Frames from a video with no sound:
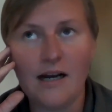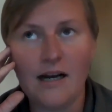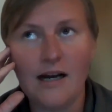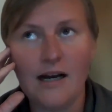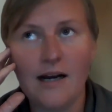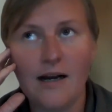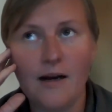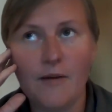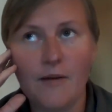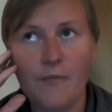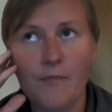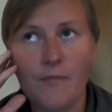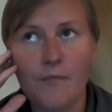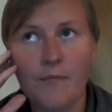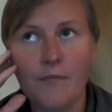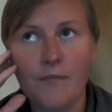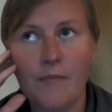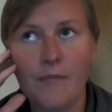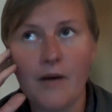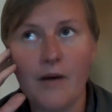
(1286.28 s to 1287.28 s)

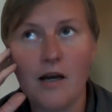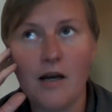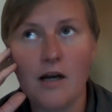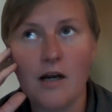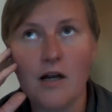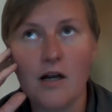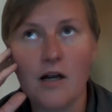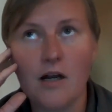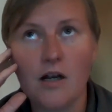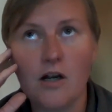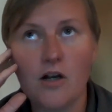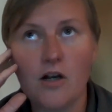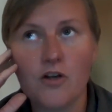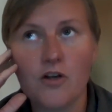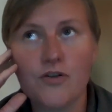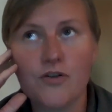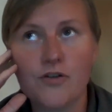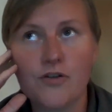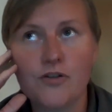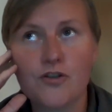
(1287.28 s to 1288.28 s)

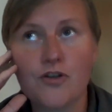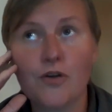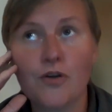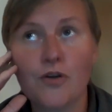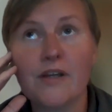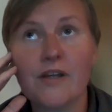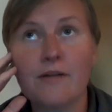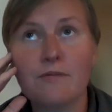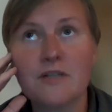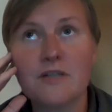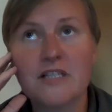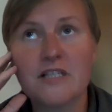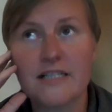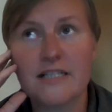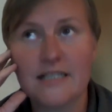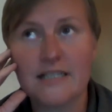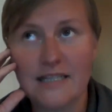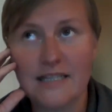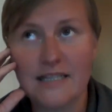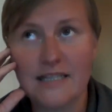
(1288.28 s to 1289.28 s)
So there
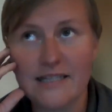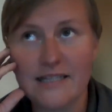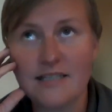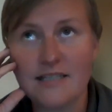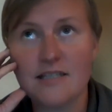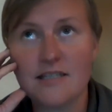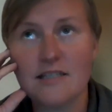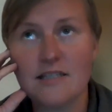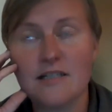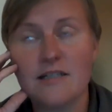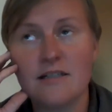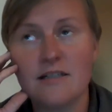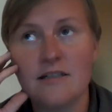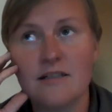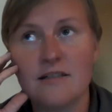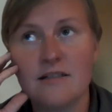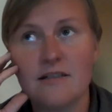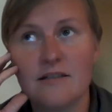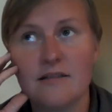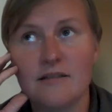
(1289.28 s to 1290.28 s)
was less...
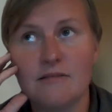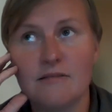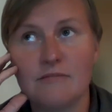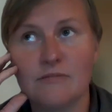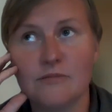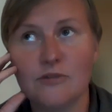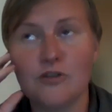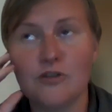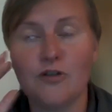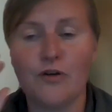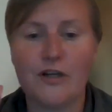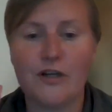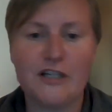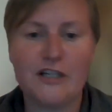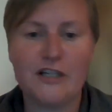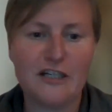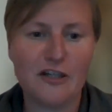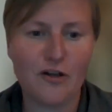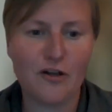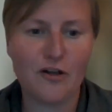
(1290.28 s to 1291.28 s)
You know, it
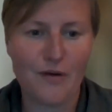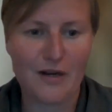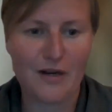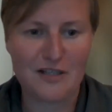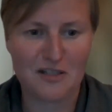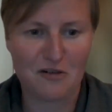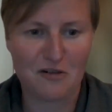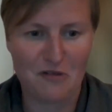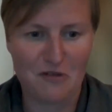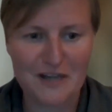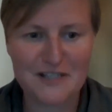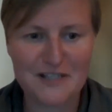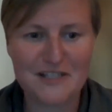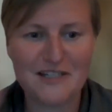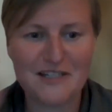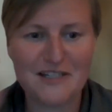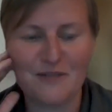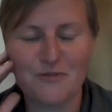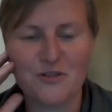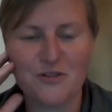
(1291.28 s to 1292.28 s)
didn't go as
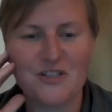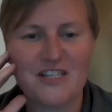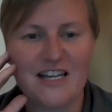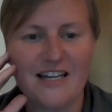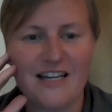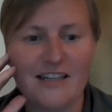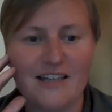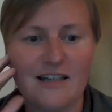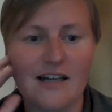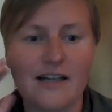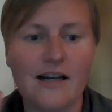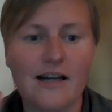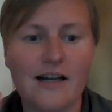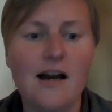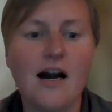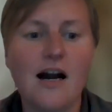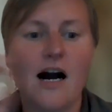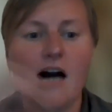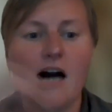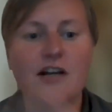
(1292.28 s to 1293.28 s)
crazy, I would say. Like,
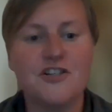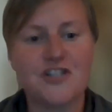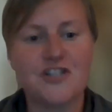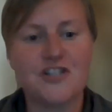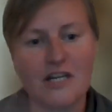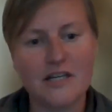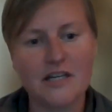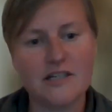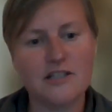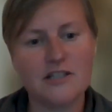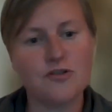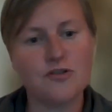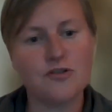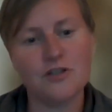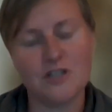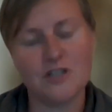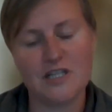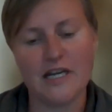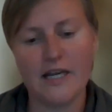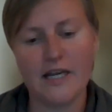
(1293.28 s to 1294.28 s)
I shared it to
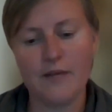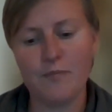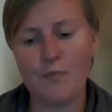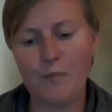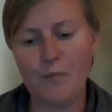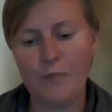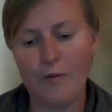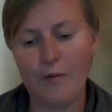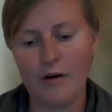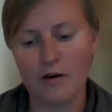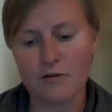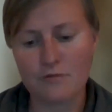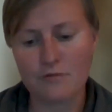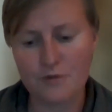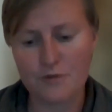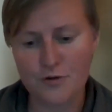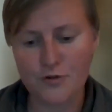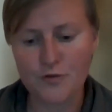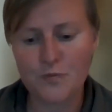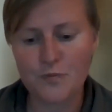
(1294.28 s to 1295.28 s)
the same
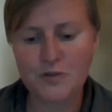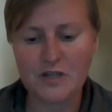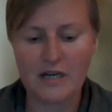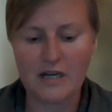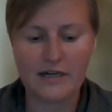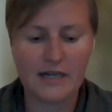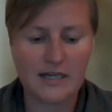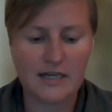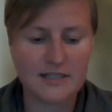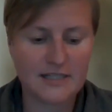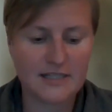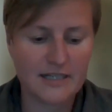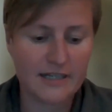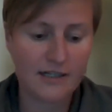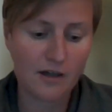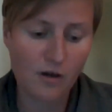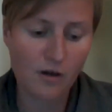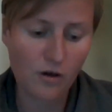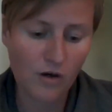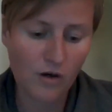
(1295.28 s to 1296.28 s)
groups and I
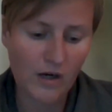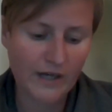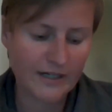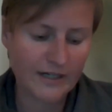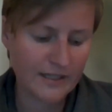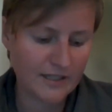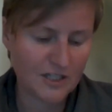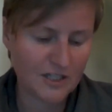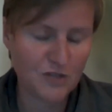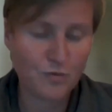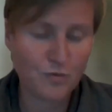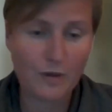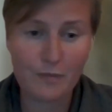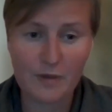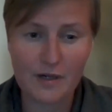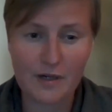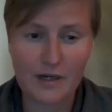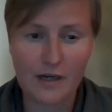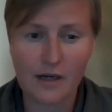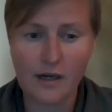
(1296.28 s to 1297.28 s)
said, oh, I did this
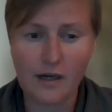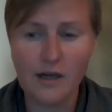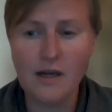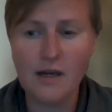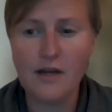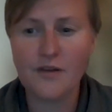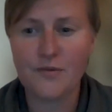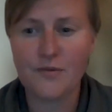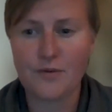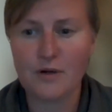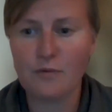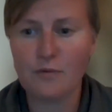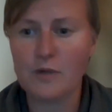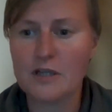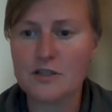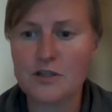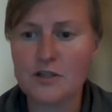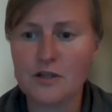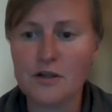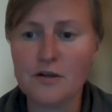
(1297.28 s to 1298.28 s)
webinar 3
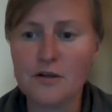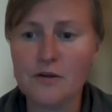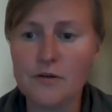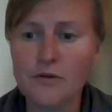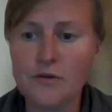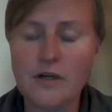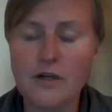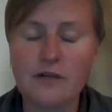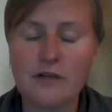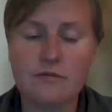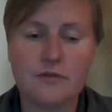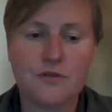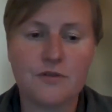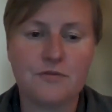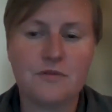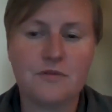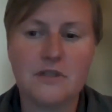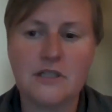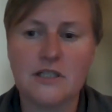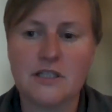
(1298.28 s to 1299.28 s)
weeks ago. It
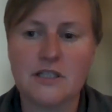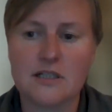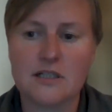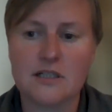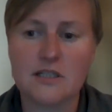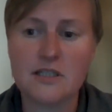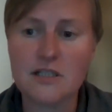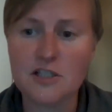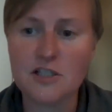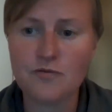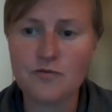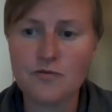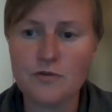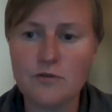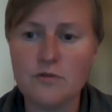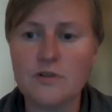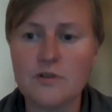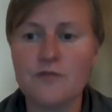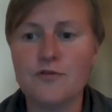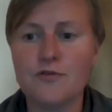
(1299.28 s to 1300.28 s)
was really
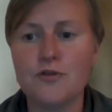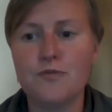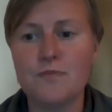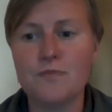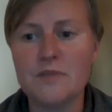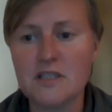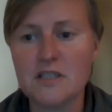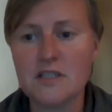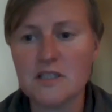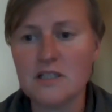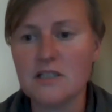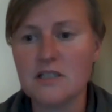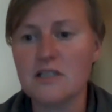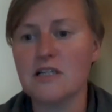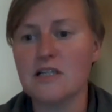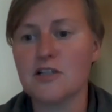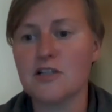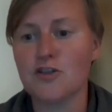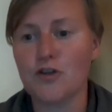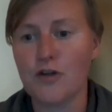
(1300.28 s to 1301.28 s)
successful. If you missed it,
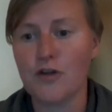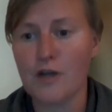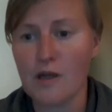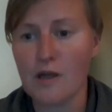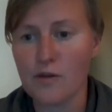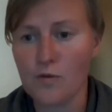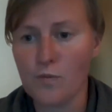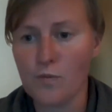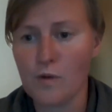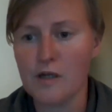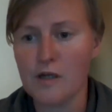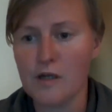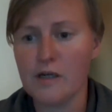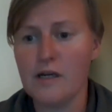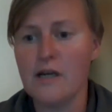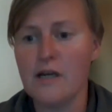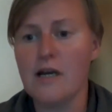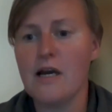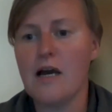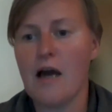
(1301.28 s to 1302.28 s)
here's another one
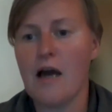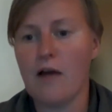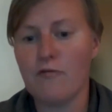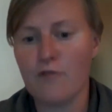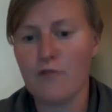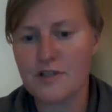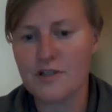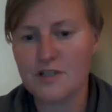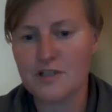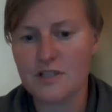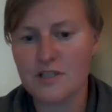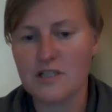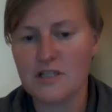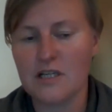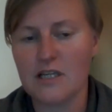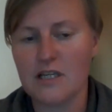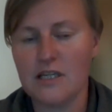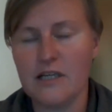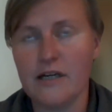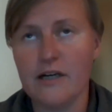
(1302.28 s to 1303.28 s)
and
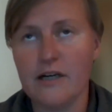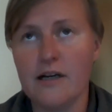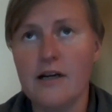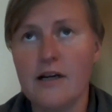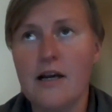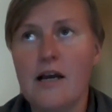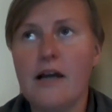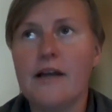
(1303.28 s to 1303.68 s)
register here.